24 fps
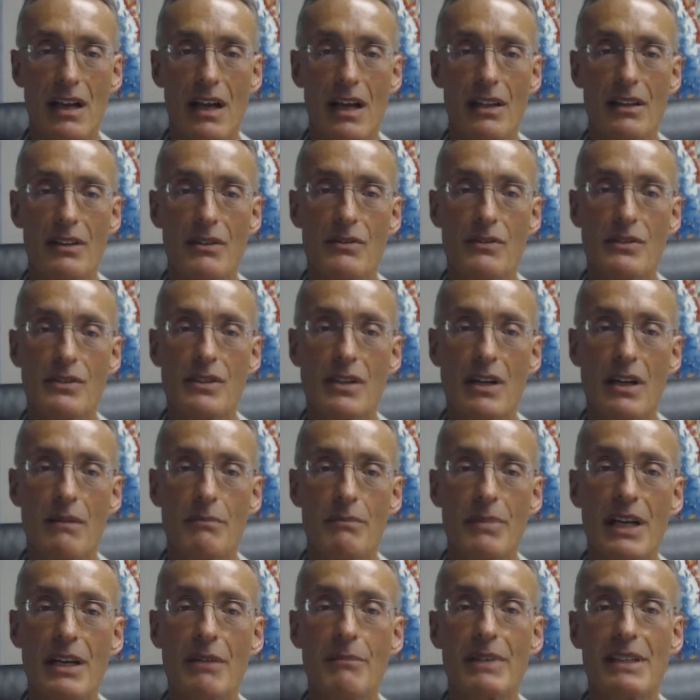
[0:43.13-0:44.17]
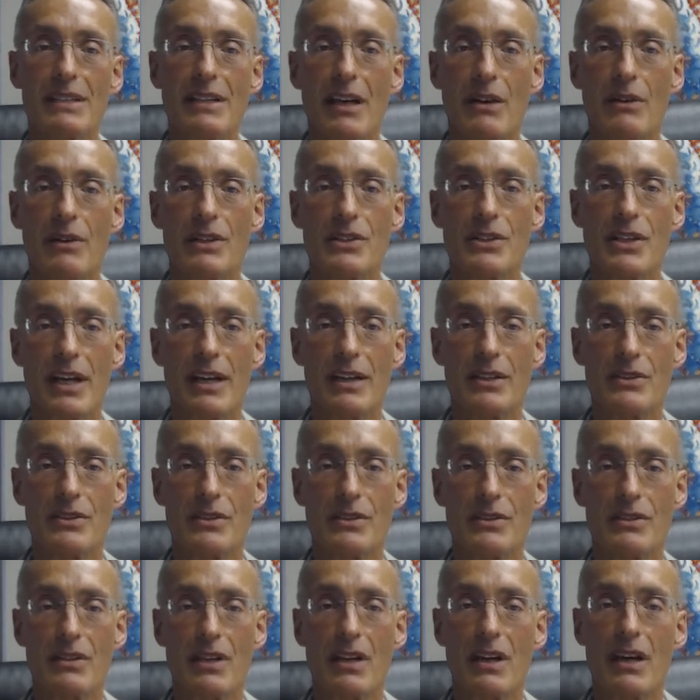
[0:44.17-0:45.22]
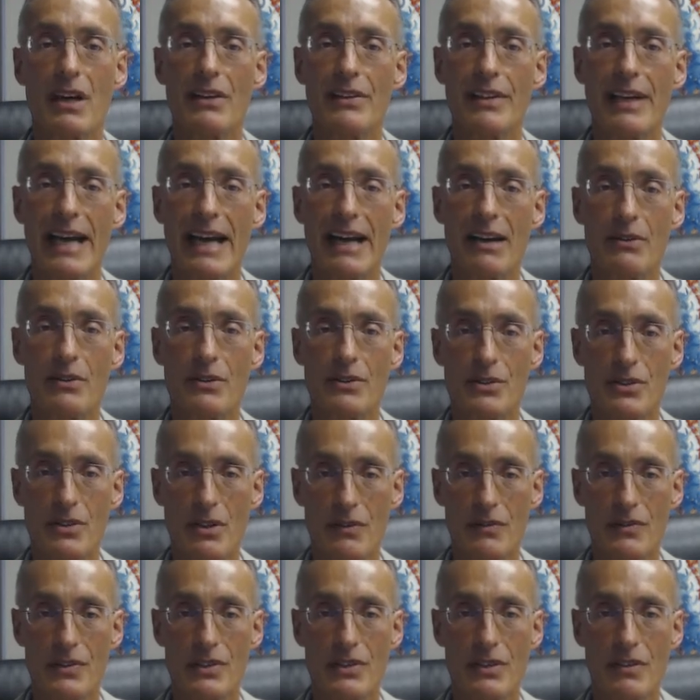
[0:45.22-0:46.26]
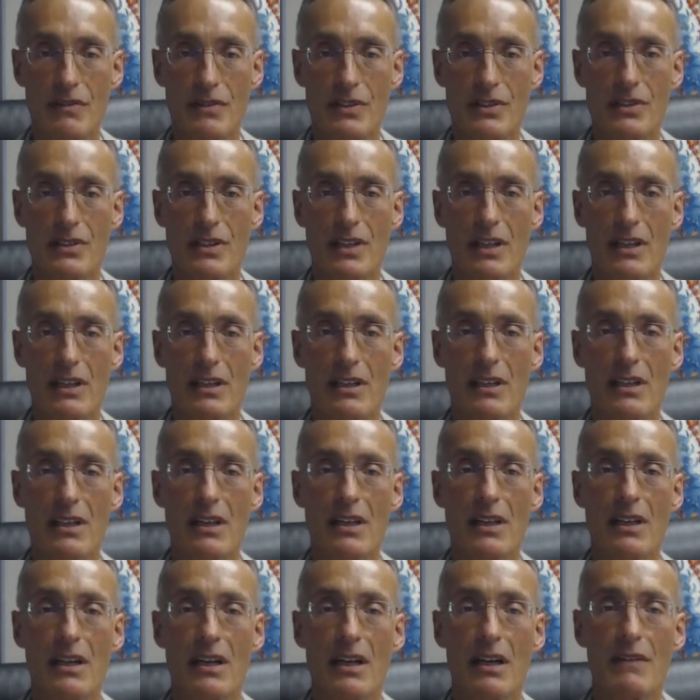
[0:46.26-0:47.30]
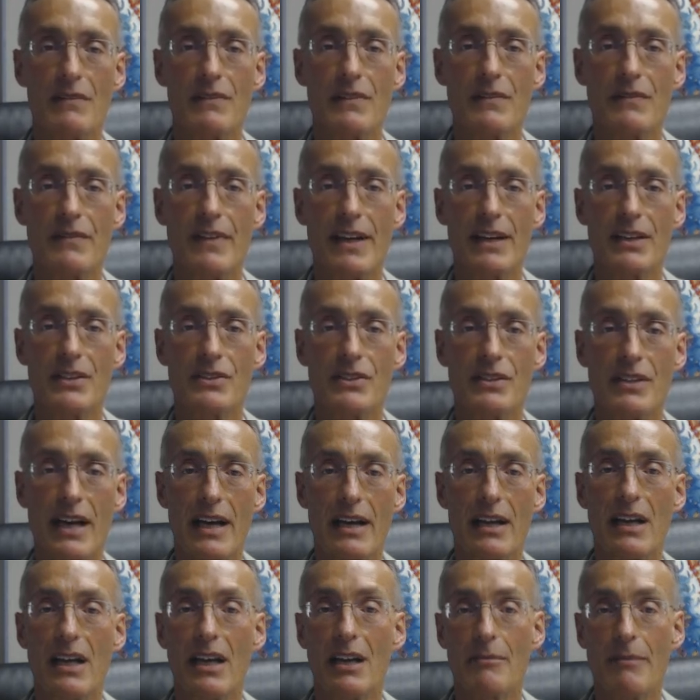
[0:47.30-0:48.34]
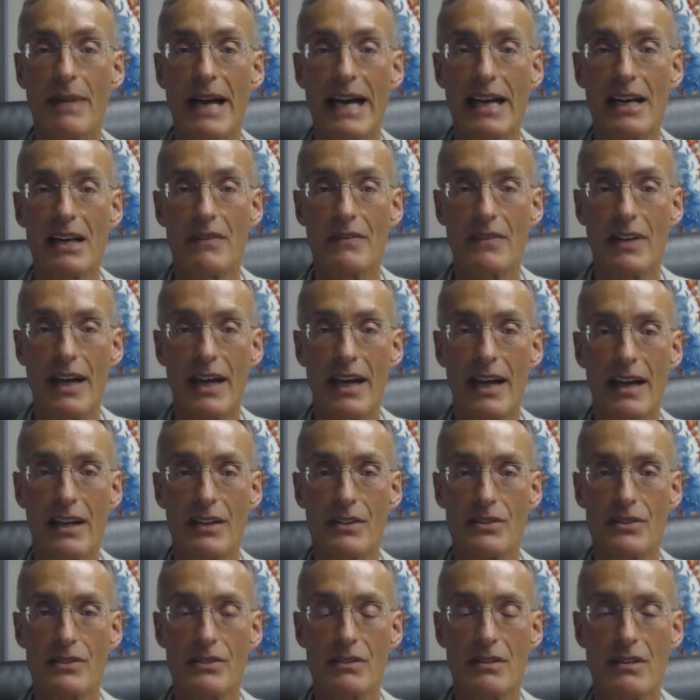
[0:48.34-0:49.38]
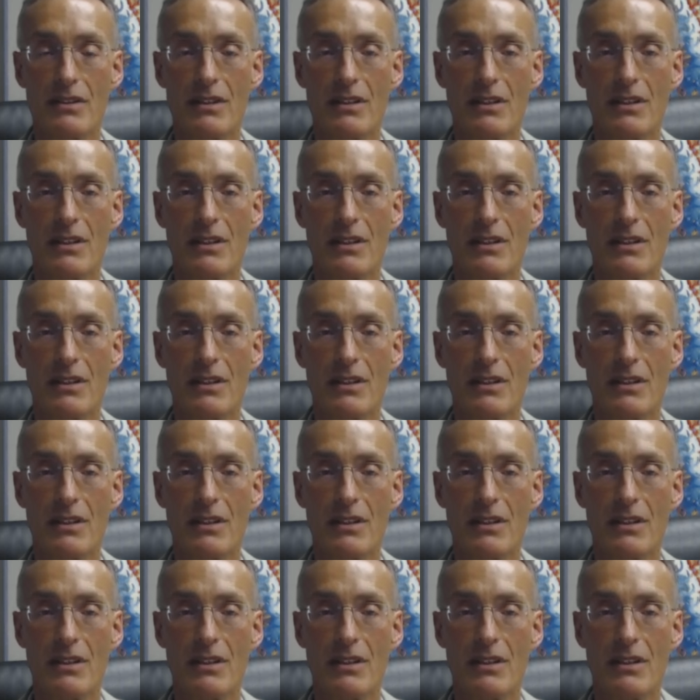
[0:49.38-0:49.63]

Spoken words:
and there is pigmentary changes on the outer surface of the skin of the face, neck, and back of the hands.